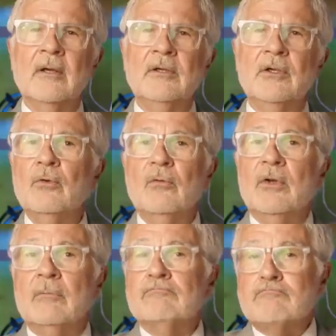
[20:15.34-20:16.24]
you
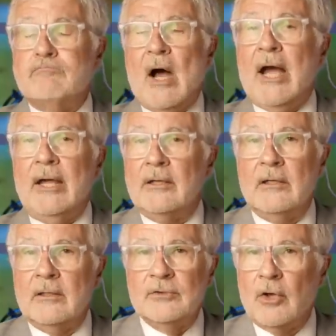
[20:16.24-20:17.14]
would buy
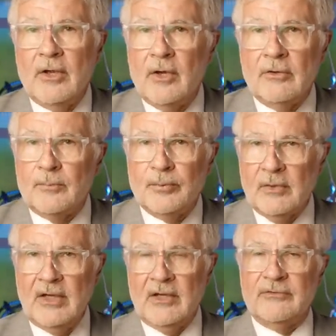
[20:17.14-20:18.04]
a Toyota
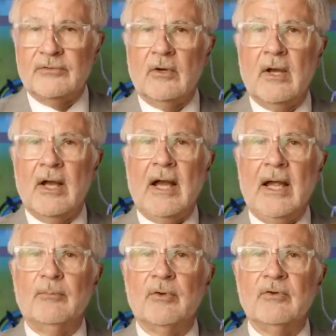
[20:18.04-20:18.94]
Prius or a
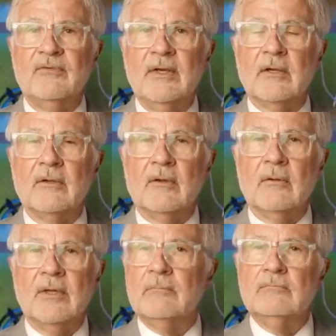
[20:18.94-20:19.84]
hybrid
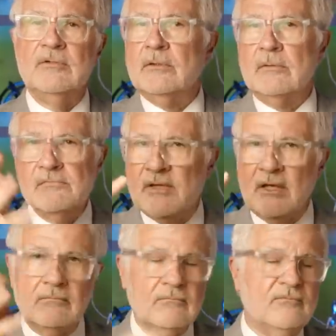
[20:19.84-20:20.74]
vehicle, and you
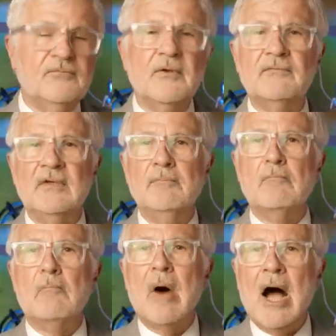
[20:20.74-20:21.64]
get 50
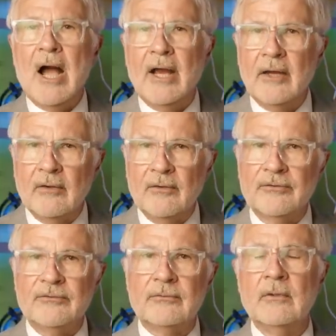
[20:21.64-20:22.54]

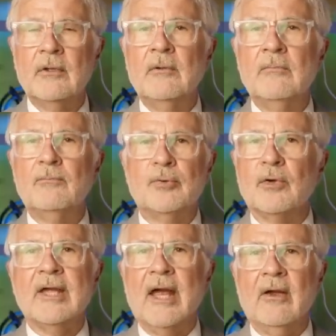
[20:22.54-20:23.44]
miles
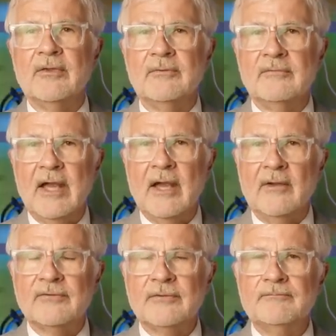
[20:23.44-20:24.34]
per gallon of gas.